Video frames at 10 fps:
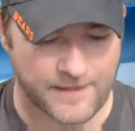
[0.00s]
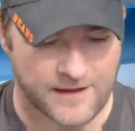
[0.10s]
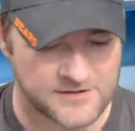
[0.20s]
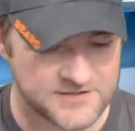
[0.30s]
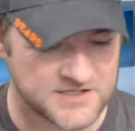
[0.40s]

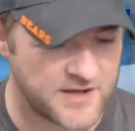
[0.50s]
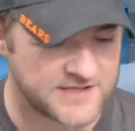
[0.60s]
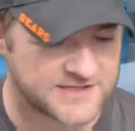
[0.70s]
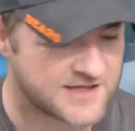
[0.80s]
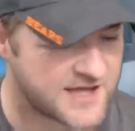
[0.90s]
It was the
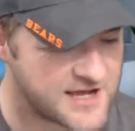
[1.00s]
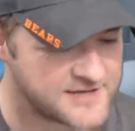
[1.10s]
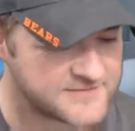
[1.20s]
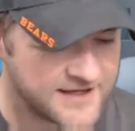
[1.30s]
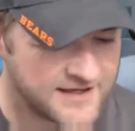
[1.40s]
best of
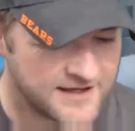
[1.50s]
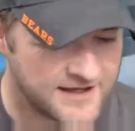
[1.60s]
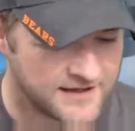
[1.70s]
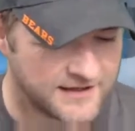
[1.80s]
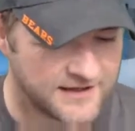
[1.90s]
times.
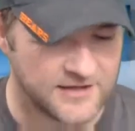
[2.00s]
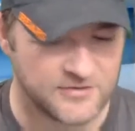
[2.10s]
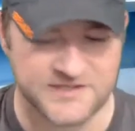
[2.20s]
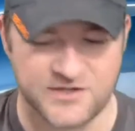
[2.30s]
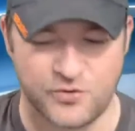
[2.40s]
It
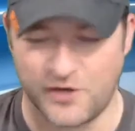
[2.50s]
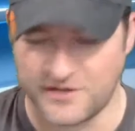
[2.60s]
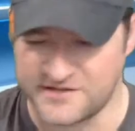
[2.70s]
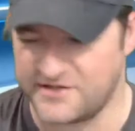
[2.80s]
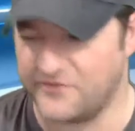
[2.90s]
was the
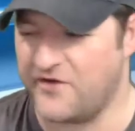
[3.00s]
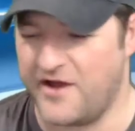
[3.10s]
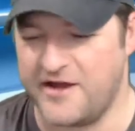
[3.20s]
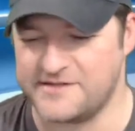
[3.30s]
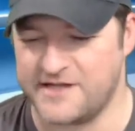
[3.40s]
worst of
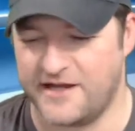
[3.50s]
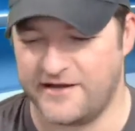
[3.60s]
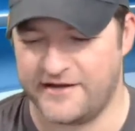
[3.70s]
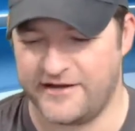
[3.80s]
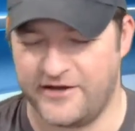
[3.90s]
times.
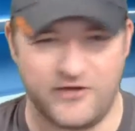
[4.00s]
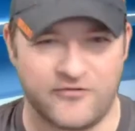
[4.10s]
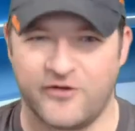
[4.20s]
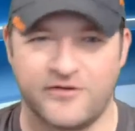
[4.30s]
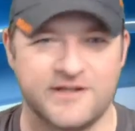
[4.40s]
You've
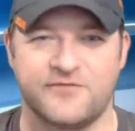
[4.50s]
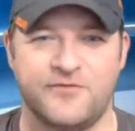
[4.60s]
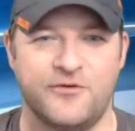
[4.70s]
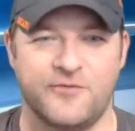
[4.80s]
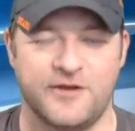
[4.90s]
heard this a
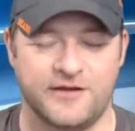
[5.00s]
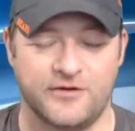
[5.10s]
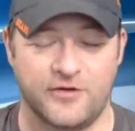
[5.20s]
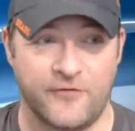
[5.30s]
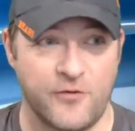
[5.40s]
few
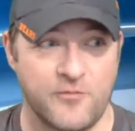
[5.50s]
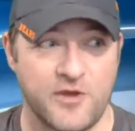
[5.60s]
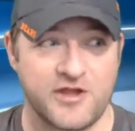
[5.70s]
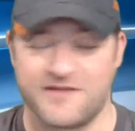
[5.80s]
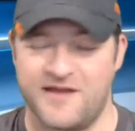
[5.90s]

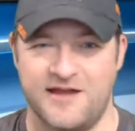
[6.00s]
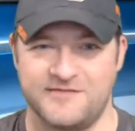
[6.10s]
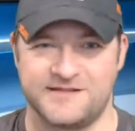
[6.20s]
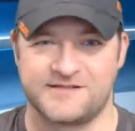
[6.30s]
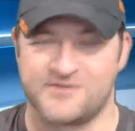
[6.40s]
million times.
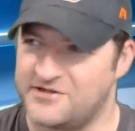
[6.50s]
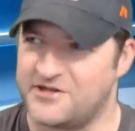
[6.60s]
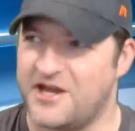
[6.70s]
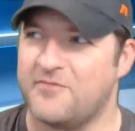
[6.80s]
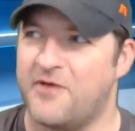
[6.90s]
It's
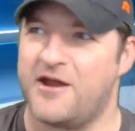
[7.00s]
cliche by